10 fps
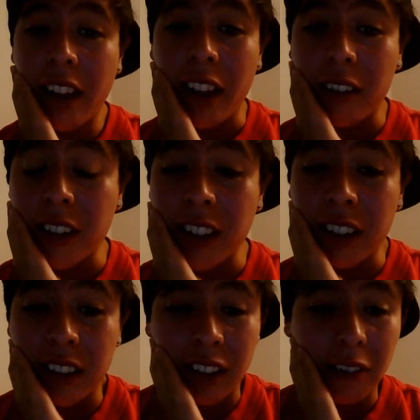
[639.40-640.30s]
after
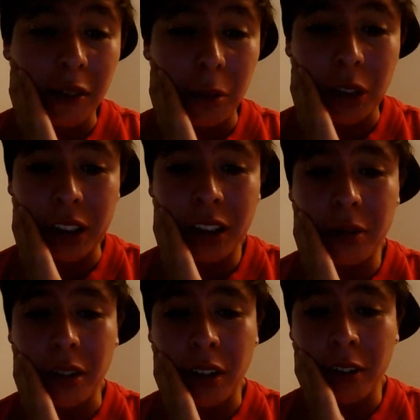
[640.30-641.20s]
that, like if I'm cleared
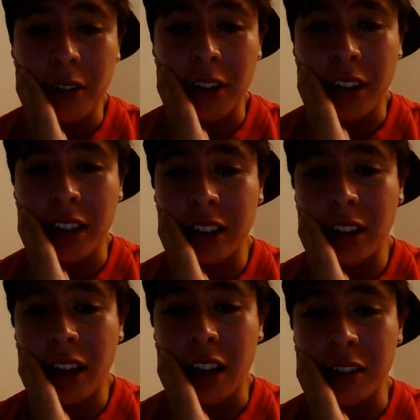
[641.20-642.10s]
with everything,